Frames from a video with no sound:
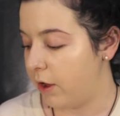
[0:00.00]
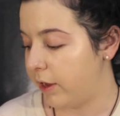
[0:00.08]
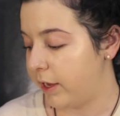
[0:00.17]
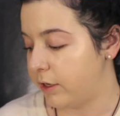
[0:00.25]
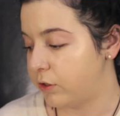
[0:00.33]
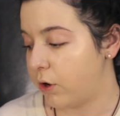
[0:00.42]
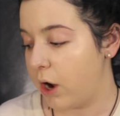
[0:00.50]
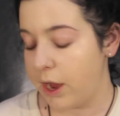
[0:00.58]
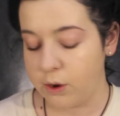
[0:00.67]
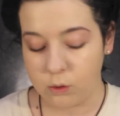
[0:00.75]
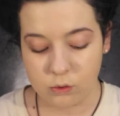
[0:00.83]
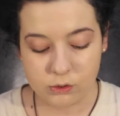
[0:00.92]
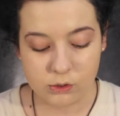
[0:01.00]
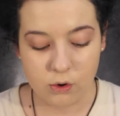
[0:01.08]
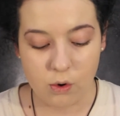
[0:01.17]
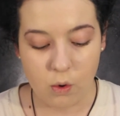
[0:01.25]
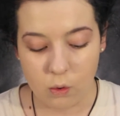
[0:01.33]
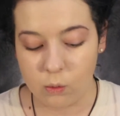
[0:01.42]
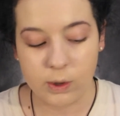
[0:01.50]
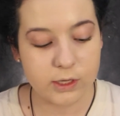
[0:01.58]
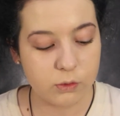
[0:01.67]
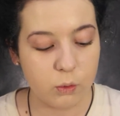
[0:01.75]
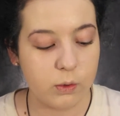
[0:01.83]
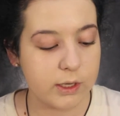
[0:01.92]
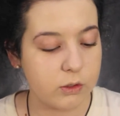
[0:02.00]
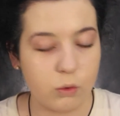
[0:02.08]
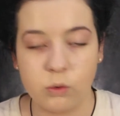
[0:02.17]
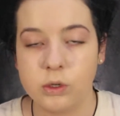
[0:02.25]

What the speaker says: Okay, so I also always pretty